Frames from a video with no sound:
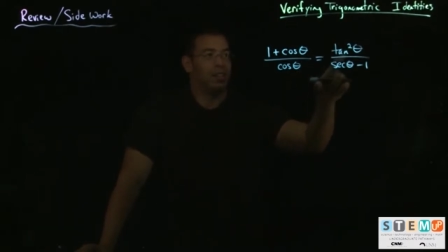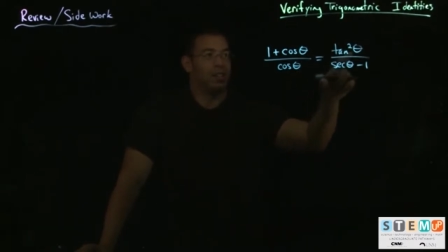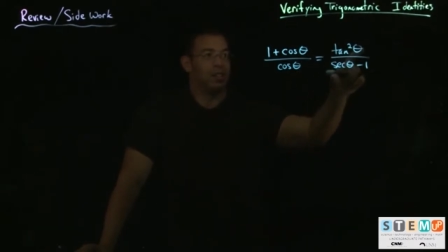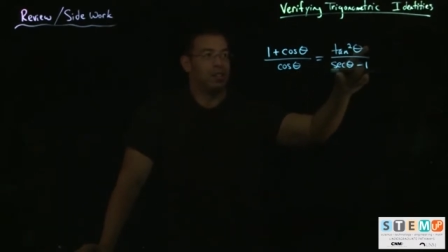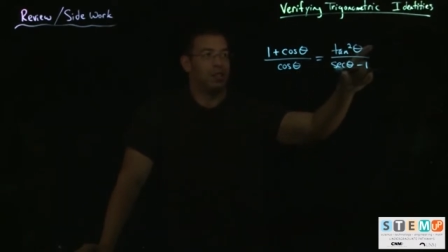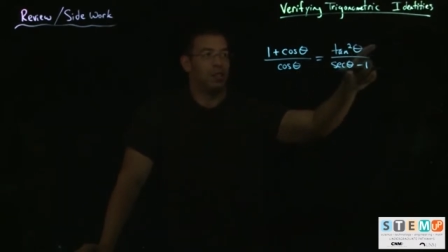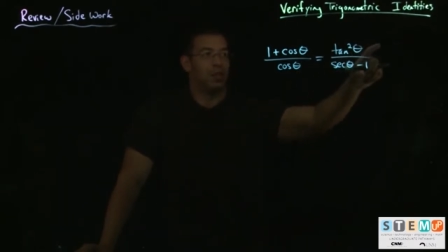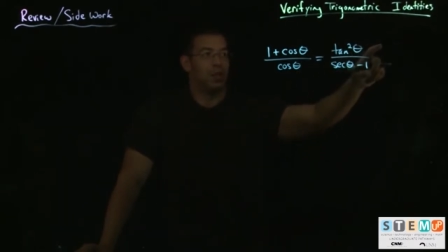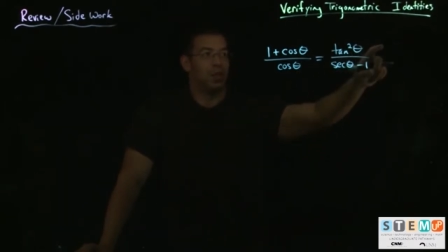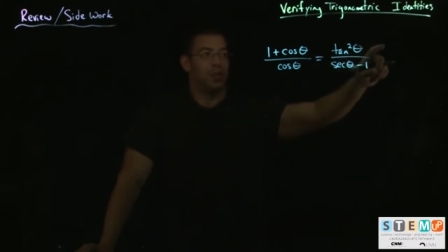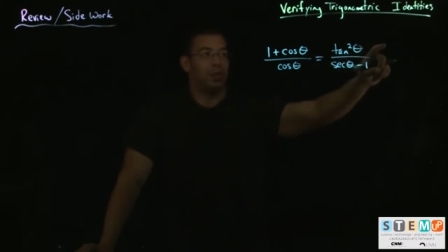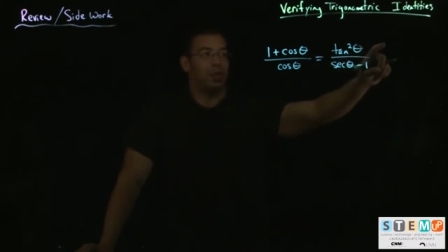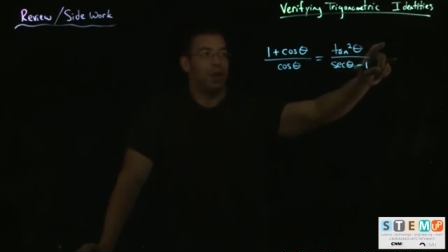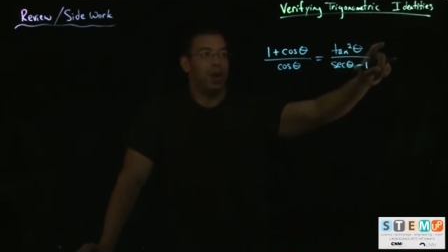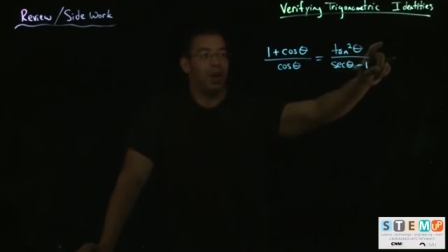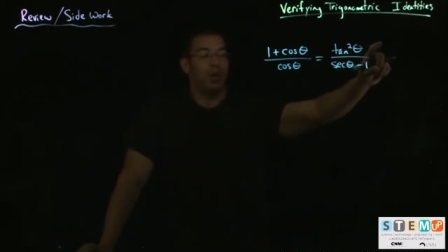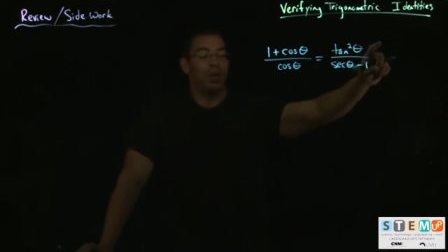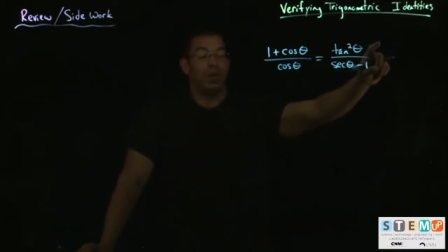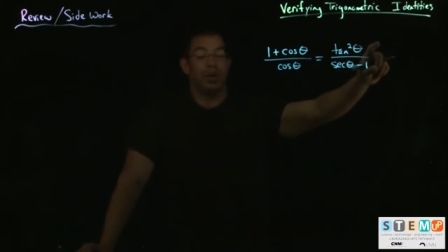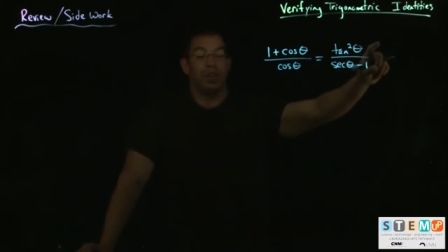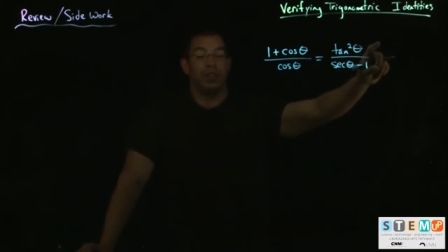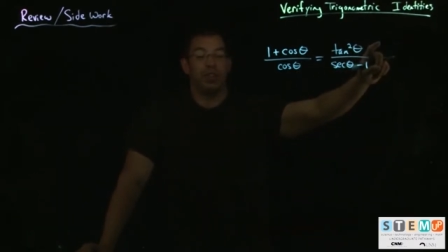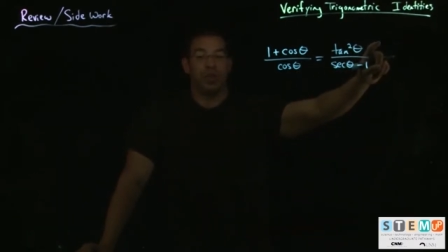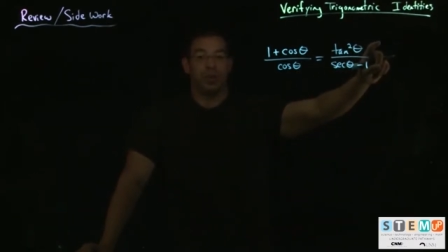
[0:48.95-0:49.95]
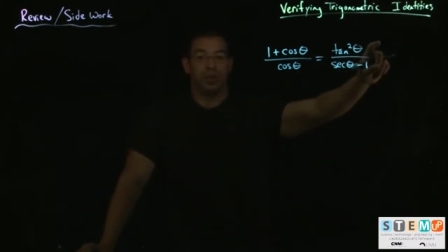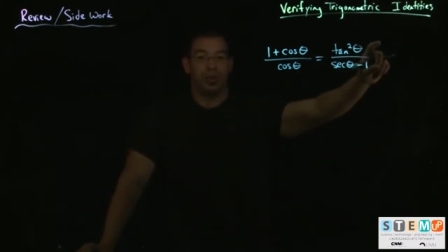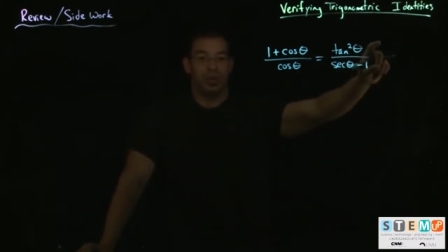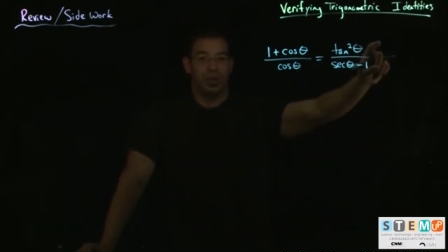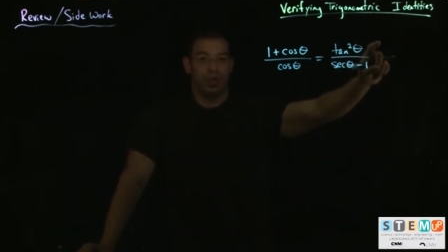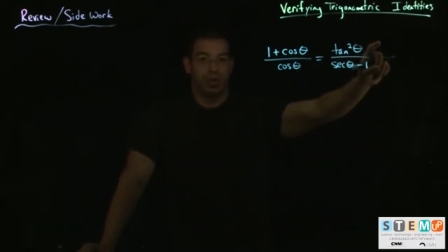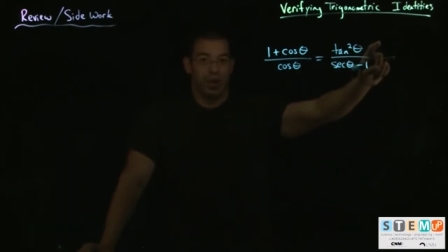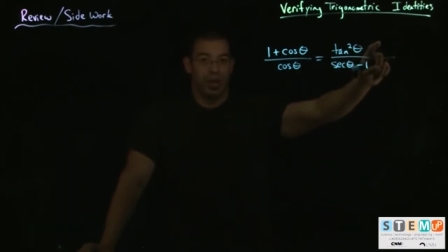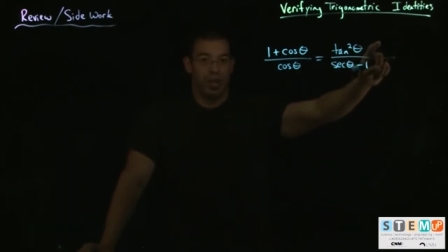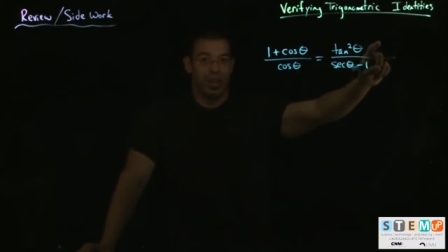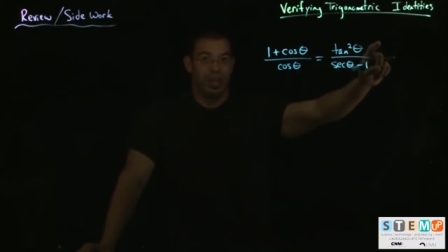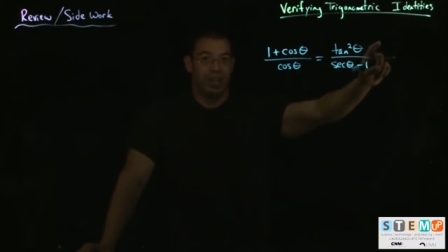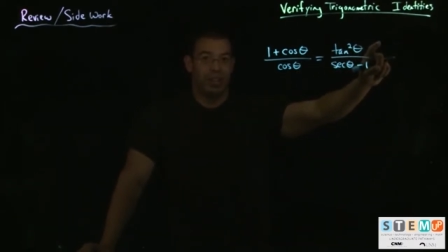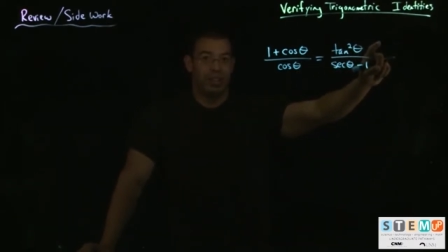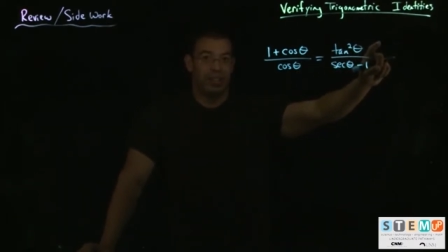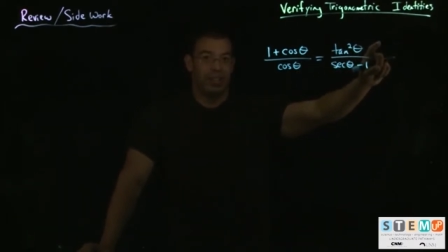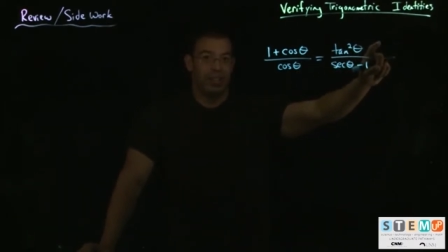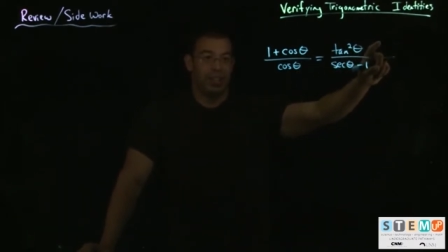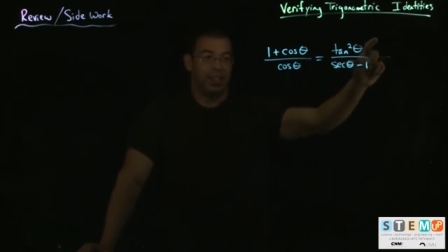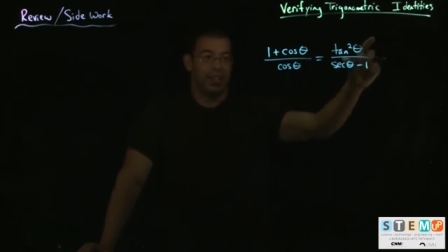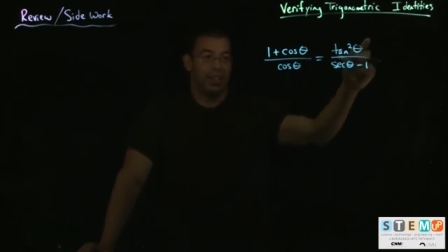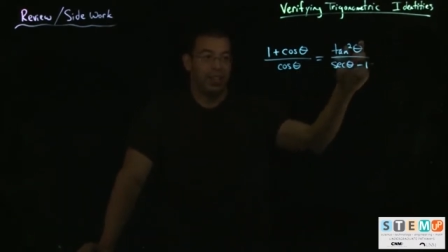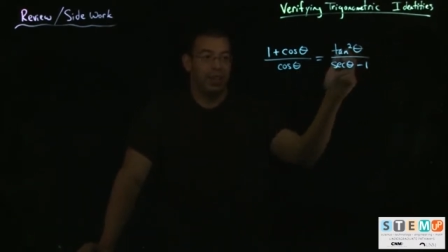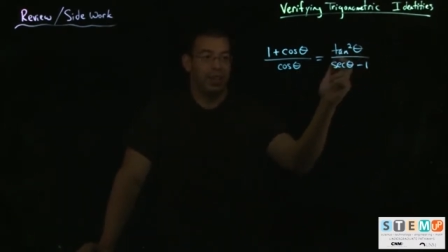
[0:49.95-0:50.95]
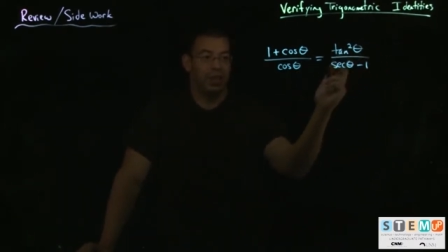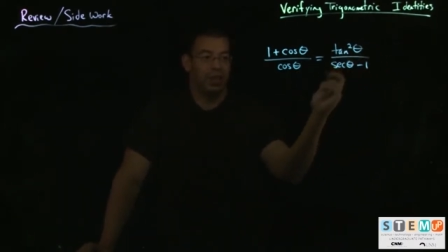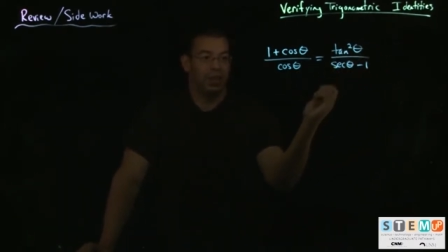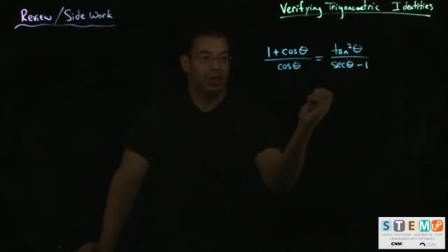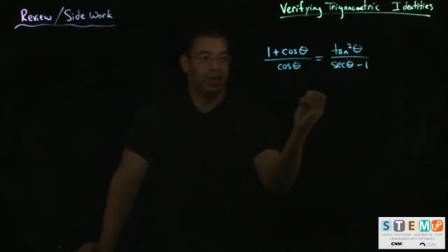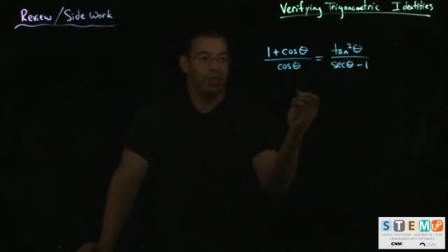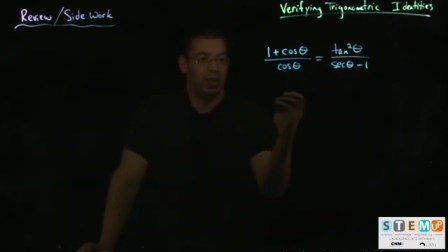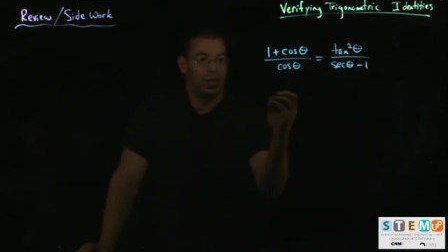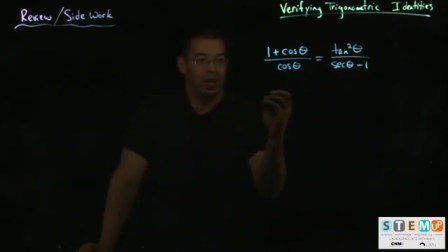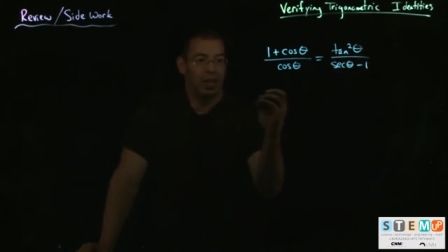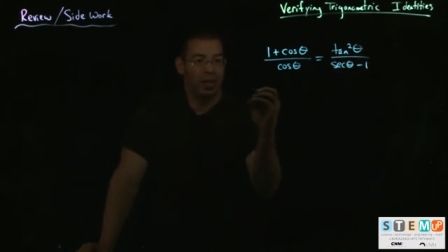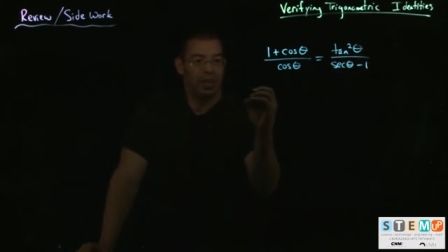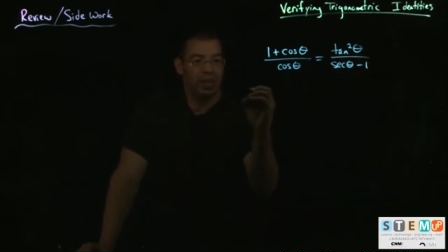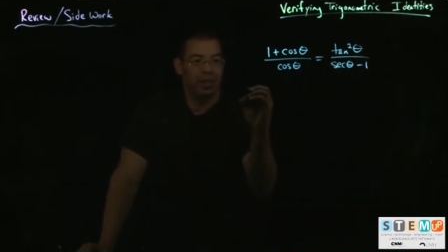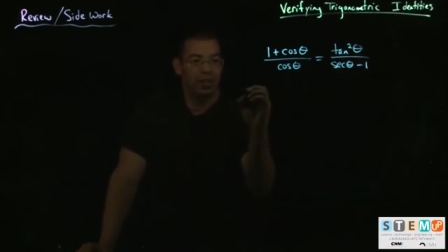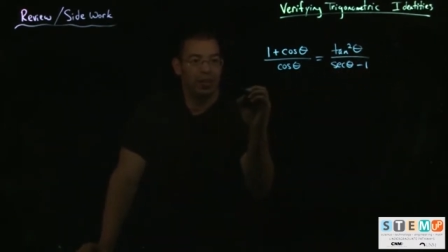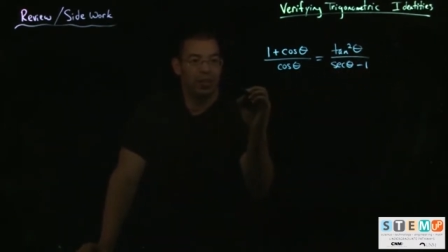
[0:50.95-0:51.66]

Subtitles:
so we probably want to start with the right-hand side here, right?